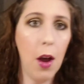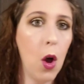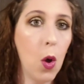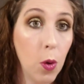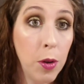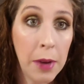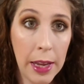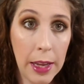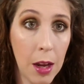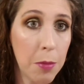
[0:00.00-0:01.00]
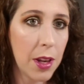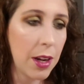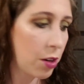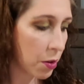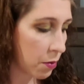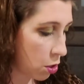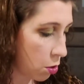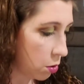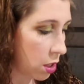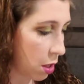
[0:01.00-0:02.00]
old makeup that I don't even
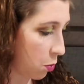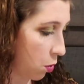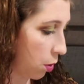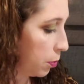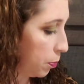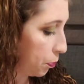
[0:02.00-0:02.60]
use anymore.